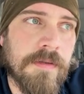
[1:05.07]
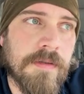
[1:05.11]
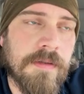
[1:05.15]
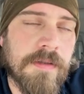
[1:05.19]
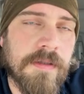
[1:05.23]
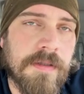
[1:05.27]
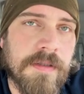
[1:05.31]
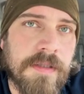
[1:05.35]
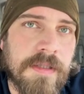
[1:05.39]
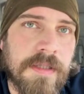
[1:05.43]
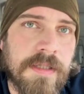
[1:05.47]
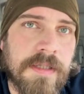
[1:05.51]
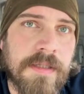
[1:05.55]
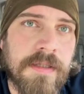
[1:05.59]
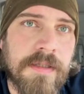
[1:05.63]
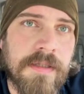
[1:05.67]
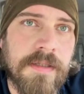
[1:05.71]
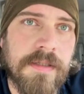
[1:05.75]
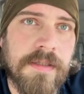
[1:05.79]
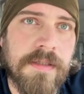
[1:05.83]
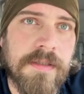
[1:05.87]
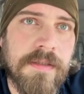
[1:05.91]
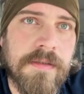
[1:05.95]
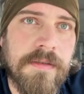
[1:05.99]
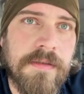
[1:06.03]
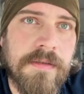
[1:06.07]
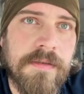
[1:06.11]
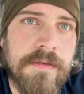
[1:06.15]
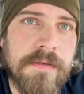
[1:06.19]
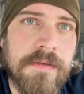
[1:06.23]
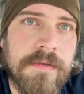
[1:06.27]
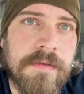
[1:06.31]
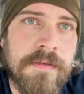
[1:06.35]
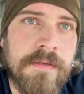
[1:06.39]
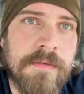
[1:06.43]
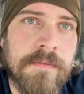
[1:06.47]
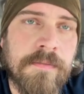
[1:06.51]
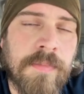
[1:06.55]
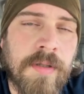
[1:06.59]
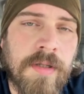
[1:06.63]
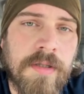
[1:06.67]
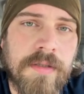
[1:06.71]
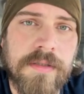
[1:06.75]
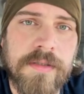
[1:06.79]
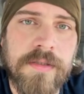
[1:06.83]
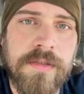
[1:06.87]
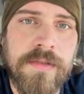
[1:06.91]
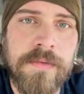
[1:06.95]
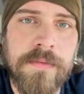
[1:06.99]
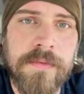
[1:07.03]
And then
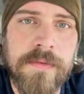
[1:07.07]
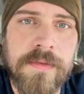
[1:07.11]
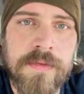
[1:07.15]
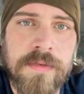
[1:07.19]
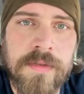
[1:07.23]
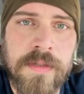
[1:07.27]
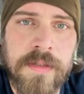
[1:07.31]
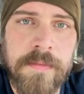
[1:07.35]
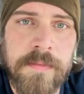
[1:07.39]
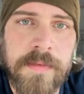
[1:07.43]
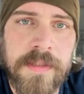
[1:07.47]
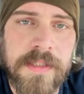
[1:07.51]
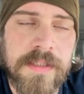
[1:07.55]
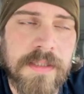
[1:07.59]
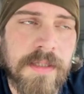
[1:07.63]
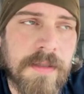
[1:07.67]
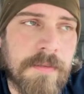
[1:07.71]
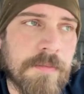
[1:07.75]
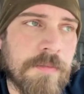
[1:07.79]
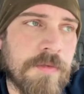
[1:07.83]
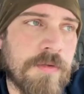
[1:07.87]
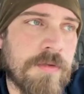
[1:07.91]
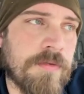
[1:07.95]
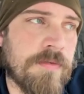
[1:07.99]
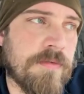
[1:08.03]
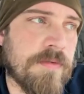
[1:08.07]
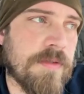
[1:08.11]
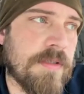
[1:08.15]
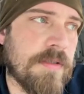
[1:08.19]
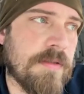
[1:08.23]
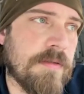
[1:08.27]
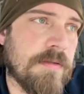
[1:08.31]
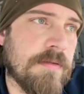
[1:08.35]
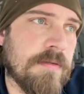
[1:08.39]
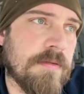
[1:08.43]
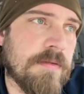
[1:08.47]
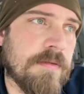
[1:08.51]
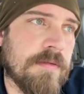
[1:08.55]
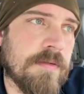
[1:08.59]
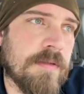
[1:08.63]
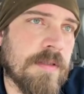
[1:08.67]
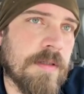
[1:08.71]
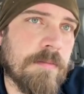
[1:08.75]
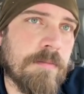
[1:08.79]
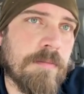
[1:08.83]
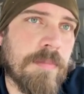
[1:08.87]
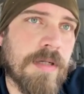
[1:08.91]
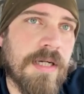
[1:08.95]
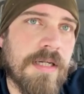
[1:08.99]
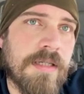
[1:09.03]
Pauly Shore's trying to make that movie,
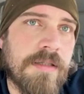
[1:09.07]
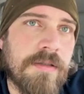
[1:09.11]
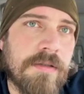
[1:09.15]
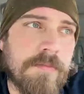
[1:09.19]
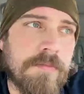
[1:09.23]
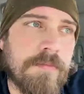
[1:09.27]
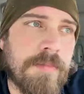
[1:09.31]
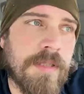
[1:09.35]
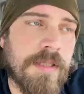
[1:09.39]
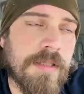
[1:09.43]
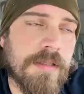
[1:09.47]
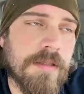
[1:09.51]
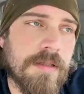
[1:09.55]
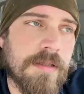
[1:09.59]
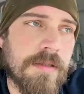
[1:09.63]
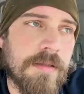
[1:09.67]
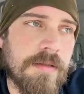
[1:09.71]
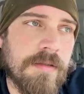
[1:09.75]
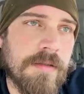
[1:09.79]
that biopic.